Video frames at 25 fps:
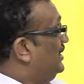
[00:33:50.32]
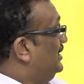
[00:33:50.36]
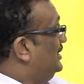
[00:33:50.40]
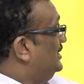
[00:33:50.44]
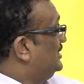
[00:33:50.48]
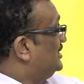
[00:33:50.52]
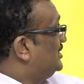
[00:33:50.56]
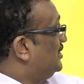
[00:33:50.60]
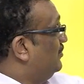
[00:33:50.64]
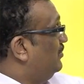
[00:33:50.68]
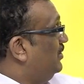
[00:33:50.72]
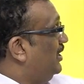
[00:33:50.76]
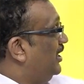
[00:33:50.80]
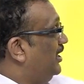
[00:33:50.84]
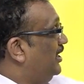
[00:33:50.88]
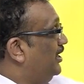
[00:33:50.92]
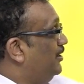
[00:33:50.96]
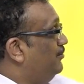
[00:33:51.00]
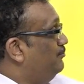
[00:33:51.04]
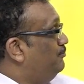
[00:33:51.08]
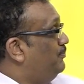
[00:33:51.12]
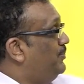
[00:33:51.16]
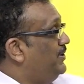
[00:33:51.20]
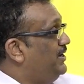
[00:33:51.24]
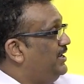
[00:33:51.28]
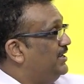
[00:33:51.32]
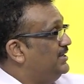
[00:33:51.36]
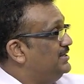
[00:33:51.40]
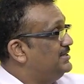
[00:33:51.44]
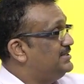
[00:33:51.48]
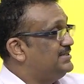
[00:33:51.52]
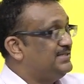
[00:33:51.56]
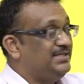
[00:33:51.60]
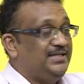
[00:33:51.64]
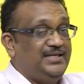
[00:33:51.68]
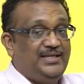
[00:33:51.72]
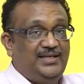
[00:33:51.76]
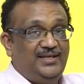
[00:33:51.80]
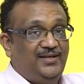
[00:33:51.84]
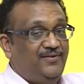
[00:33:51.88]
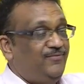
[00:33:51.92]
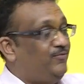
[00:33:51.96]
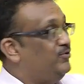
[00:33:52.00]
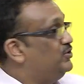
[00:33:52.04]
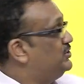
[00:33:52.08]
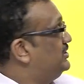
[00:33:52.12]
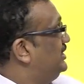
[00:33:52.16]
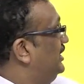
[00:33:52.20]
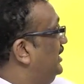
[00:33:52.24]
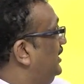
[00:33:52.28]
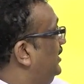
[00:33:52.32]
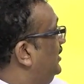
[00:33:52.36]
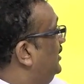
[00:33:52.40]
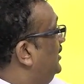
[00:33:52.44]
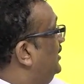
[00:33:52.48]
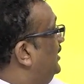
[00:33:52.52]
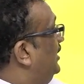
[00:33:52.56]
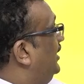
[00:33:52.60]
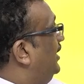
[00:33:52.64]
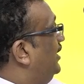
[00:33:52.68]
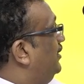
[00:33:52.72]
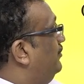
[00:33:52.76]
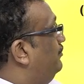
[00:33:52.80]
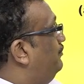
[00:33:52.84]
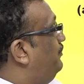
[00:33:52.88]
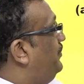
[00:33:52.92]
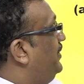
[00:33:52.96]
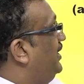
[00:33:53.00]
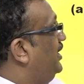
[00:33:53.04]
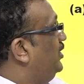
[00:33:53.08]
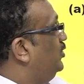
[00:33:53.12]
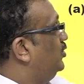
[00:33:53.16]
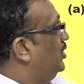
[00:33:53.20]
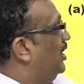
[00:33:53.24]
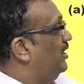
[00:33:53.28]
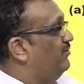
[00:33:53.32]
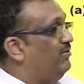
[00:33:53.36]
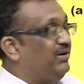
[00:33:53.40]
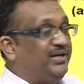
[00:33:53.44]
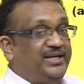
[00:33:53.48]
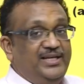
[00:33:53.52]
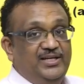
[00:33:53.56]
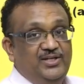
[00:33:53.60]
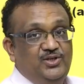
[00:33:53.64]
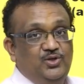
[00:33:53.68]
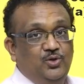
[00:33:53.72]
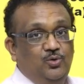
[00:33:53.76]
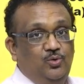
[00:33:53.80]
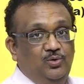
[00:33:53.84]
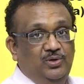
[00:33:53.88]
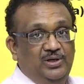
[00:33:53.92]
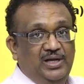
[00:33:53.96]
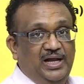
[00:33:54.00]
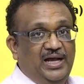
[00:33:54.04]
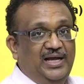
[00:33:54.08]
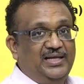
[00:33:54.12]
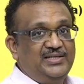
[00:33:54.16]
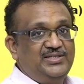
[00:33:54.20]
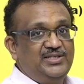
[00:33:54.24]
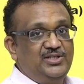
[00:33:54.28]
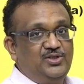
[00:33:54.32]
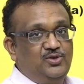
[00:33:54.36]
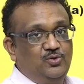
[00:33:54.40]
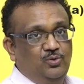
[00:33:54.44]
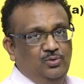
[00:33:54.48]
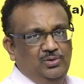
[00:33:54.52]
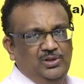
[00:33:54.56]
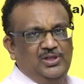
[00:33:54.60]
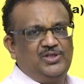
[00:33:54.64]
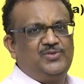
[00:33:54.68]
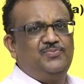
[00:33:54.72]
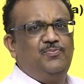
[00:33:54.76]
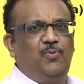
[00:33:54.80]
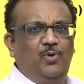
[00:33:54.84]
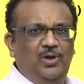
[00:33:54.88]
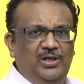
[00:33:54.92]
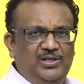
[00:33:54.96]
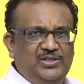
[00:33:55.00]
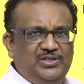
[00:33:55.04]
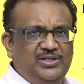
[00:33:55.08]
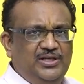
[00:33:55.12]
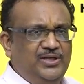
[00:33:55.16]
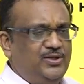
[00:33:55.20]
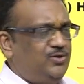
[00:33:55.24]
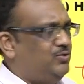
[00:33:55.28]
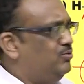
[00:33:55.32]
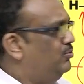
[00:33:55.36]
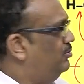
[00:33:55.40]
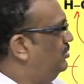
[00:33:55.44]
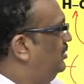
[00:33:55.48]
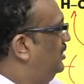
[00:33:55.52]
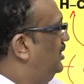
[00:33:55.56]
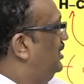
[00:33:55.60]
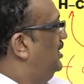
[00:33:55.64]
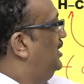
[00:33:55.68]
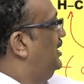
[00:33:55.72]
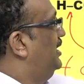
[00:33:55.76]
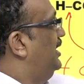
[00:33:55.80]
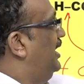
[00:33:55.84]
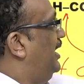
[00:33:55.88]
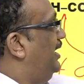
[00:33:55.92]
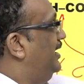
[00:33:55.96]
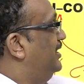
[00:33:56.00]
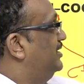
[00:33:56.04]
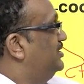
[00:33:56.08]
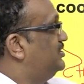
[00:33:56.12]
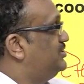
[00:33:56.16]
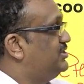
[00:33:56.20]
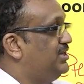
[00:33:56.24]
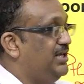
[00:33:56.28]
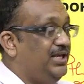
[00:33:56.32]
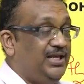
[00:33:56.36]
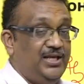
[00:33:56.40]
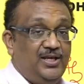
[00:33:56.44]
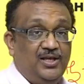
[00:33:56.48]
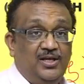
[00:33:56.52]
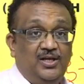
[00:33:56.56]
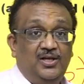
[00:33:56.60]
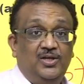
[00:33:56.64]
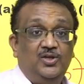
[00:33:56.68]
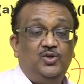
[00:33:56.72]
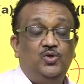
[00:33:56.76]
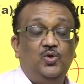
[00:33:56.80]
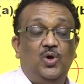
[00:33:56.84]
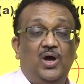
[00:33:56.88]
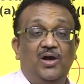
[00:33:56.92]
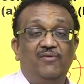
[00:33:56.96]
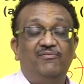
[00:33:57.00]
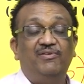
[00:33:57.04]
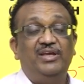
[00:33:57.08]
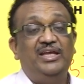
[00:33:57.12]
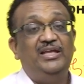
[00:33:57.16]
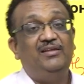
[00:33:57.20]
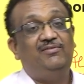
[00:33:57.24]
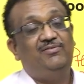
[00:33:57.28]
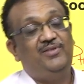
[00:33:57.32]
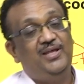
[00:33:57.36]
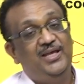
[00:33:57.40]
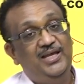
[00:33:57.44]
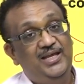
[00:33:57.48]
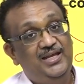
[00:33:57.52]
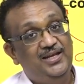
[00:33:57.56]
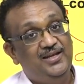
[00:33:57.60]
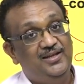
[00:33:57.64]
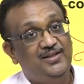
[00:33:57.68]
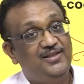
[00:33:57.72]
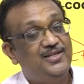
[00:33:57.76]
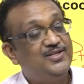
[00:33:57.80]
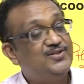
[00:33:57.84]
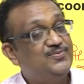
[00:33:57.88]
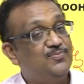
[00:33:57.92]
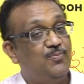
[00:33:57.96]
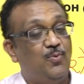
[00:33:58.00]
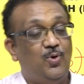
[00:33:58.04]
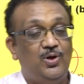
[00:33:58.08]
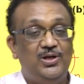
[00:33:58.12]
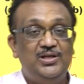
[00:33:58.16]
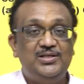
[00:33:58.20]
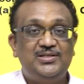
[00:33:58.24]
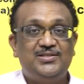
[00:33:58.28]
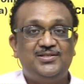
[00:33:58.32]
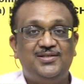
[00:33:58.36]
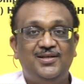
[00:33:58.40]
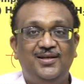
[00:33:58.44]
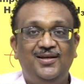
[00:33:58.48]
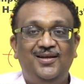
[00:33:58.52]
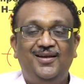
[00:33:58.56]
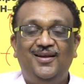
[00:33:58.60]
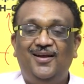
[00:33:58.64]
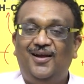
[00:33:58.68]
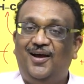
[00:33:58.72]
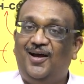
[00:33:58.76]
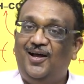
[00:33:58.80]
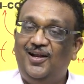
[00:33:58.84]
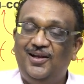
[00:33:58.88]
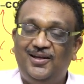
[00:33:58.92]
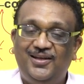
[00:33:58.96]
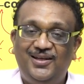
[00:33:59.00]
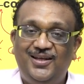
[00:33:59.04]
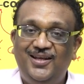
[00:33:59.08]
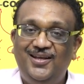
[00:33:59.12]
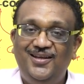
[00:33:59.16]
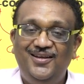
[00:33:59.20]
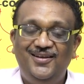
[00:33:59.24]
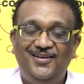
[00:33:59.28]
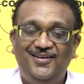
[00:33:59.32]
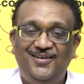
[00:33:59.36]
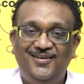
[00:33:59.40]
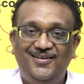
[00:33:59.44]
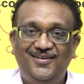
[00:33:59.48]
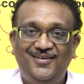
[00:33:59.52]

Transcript: Similarly in B and C, if you see, in B you have a ketone, acetone, the smallest ketone, and in C you have ethene, the smallest alkene.